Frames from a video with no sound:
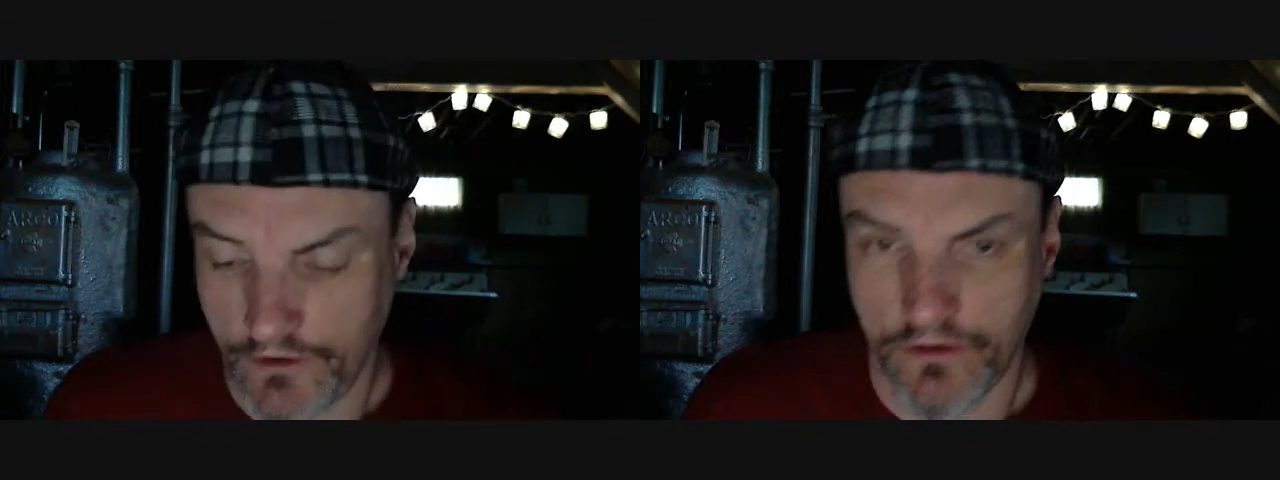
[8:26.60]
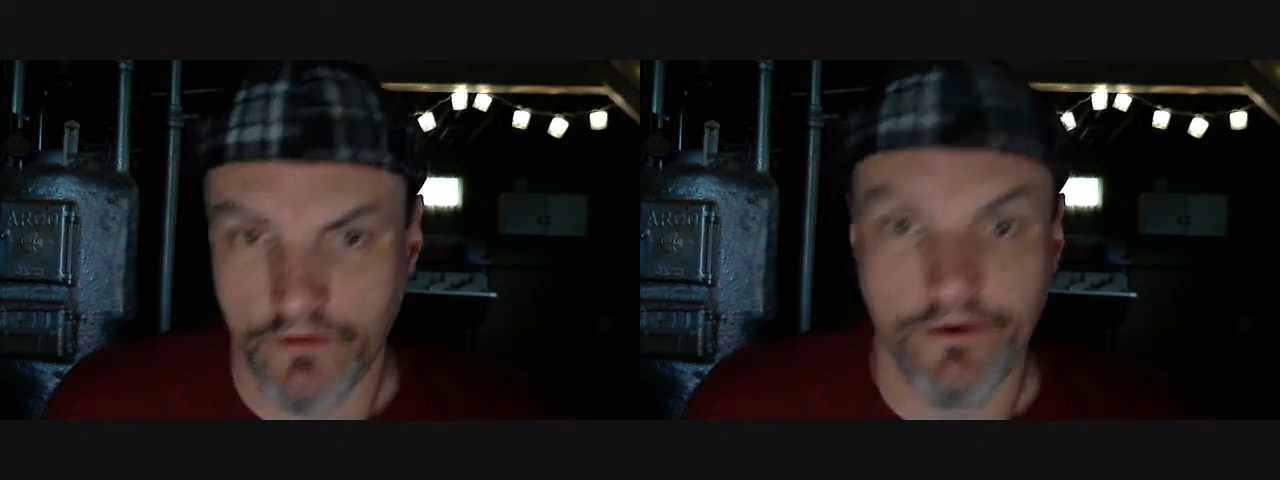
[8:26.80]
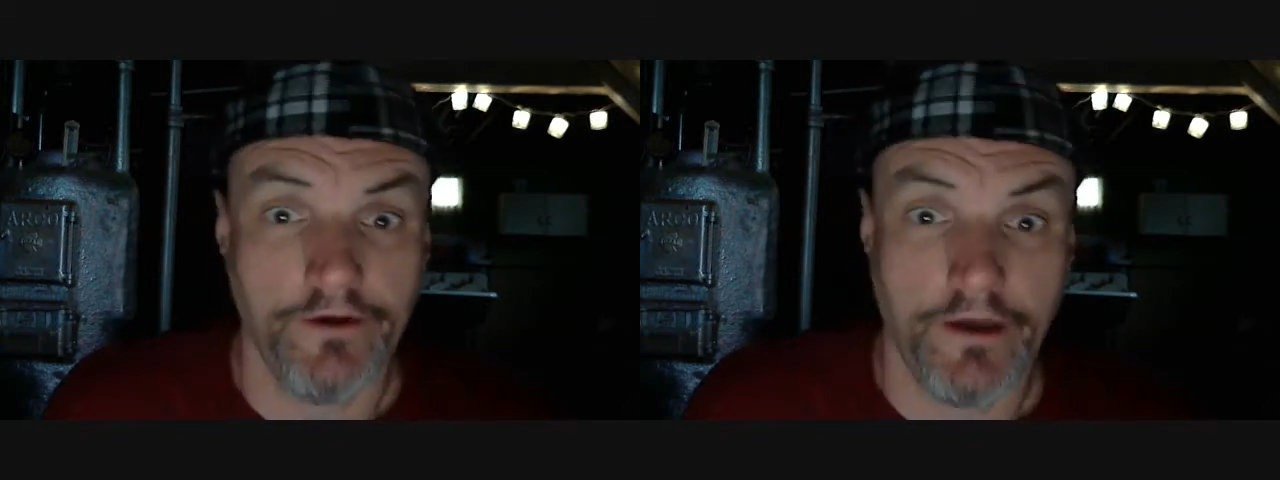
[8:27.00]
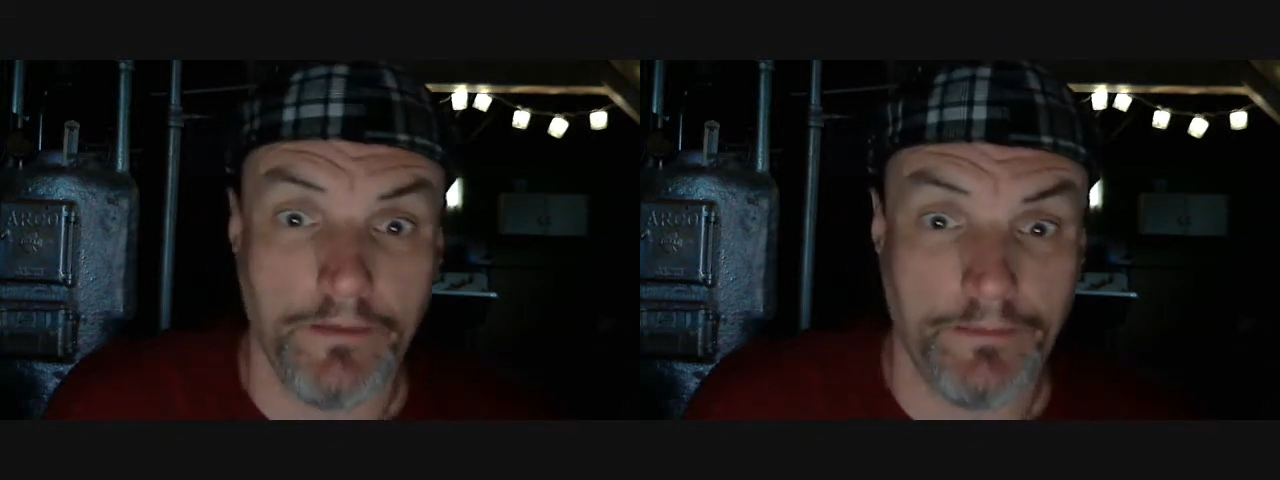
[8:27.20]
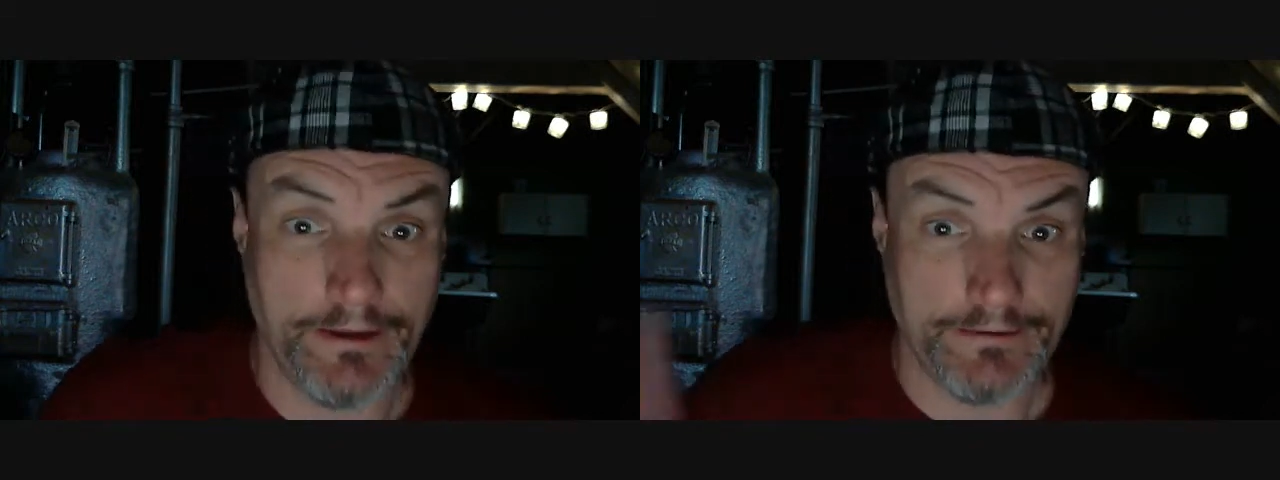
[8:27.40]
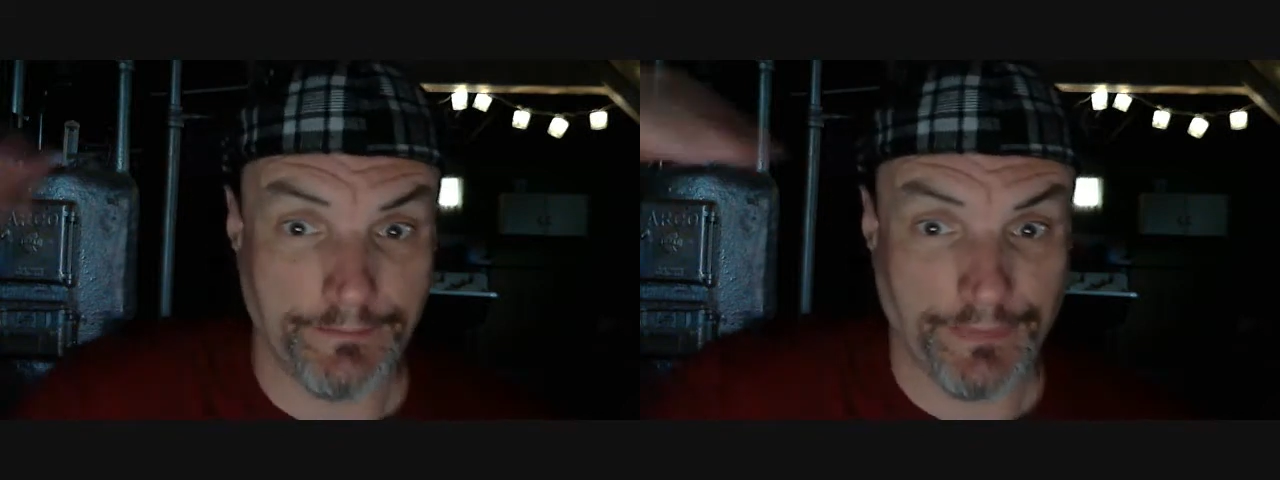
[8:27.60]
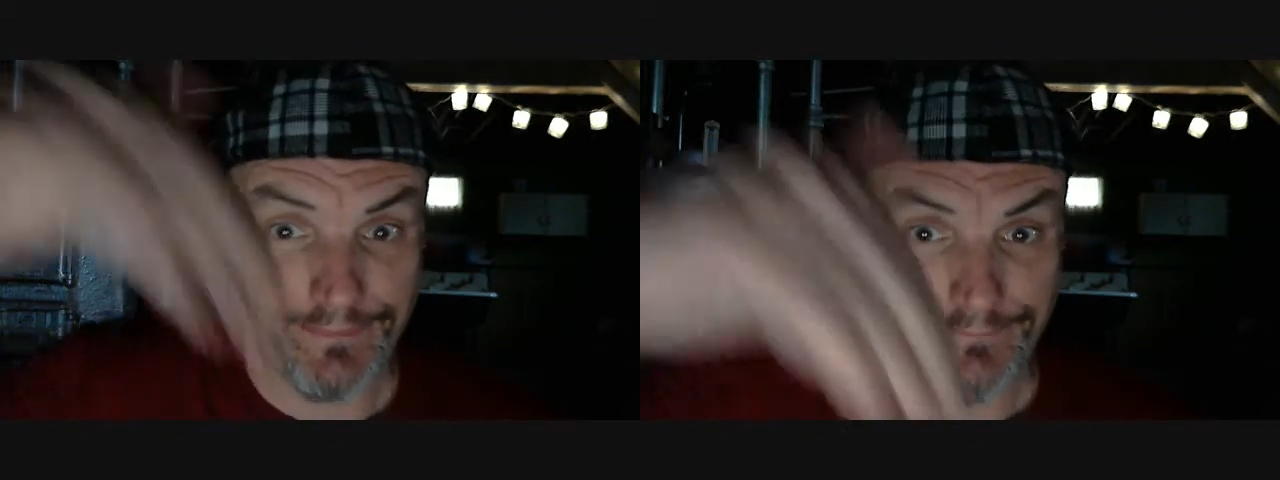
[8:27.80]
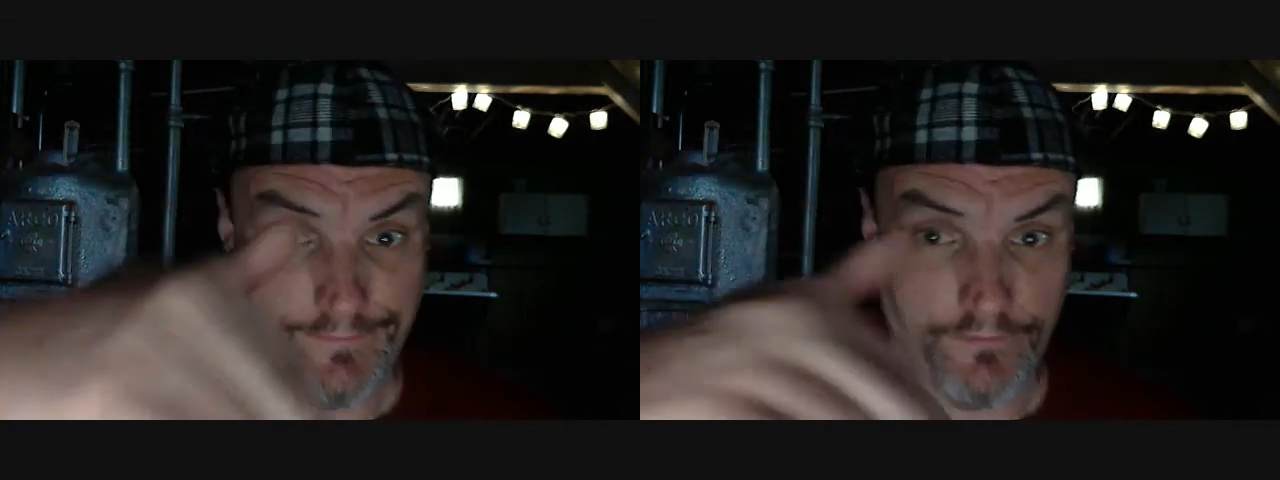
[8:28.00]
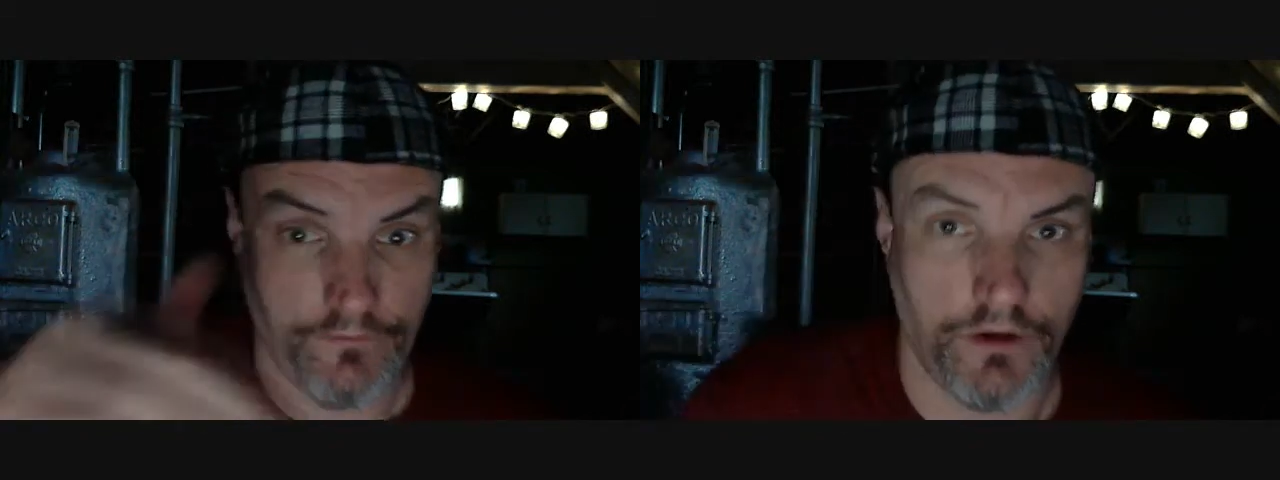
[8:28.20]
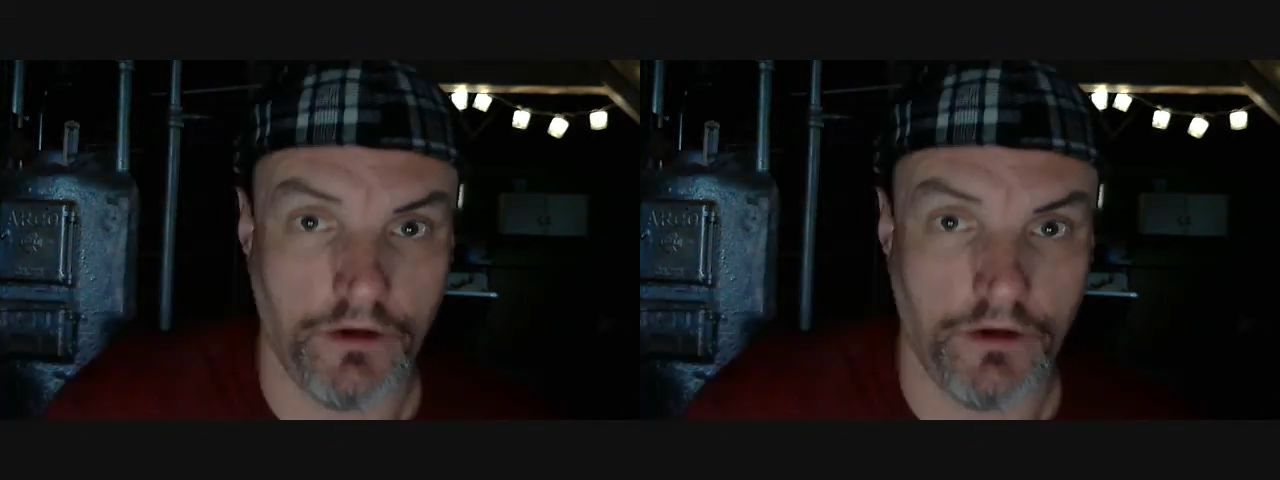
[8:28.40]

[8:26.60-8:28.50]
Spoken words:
our income has a